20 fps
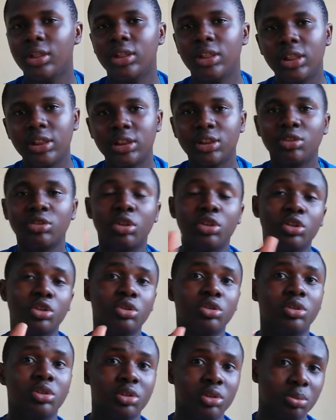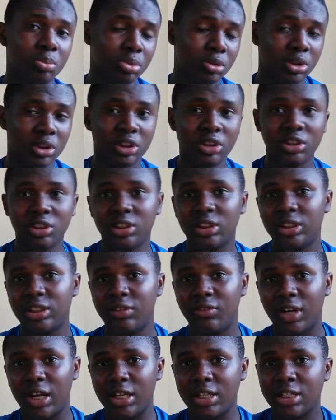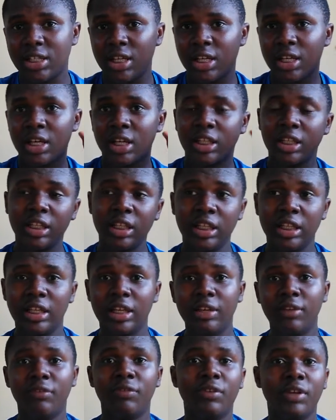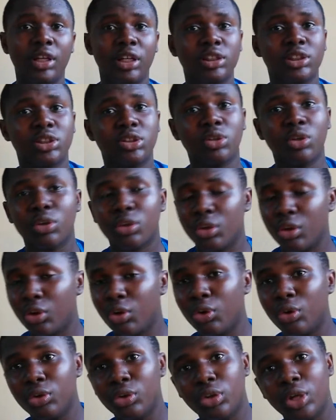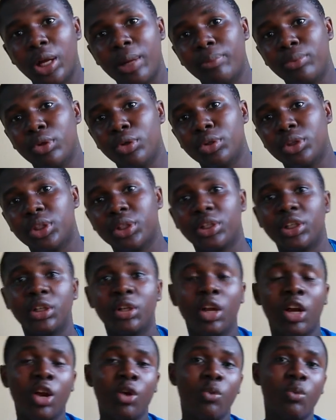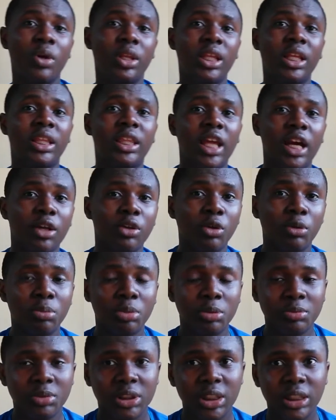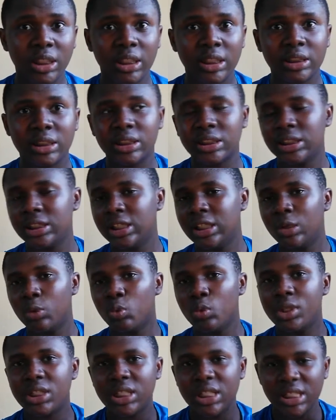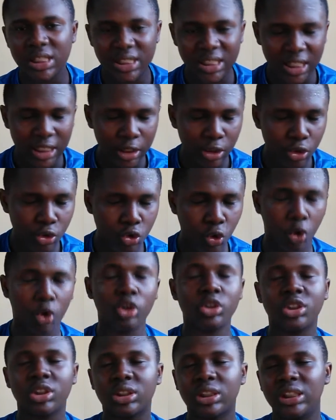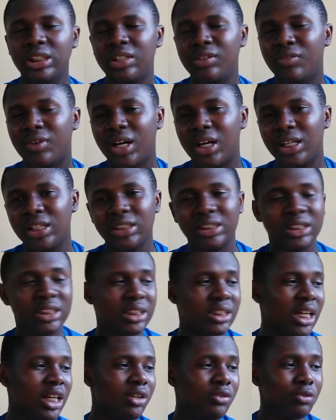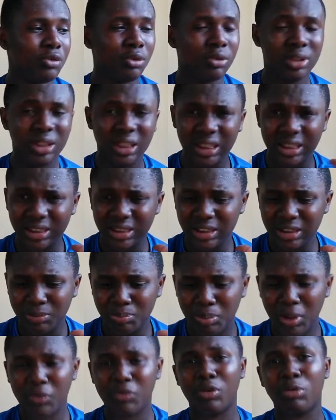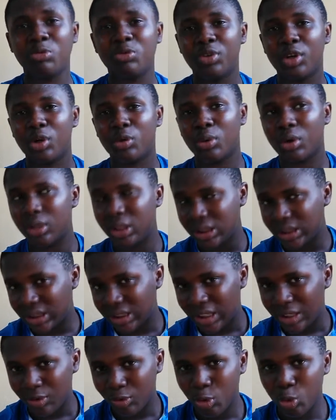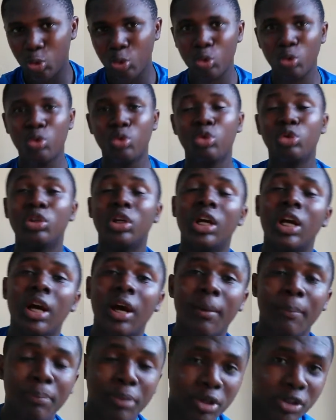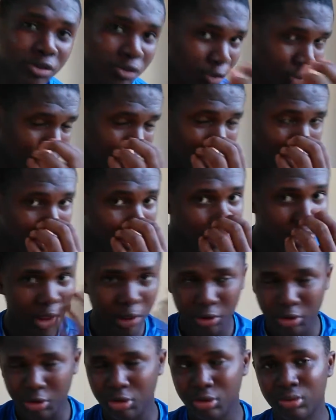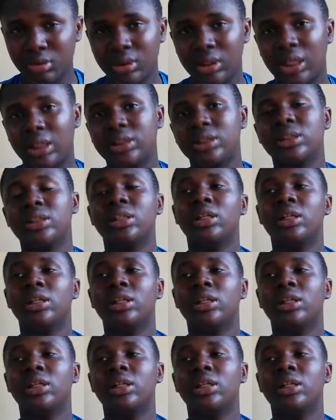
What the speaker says: this is going to put this device, the Infinix Note 3 with the Tecno Boom J8, which is a gorgeously designed phone, and it performs very well. It's a good built phone, Tecno good with that.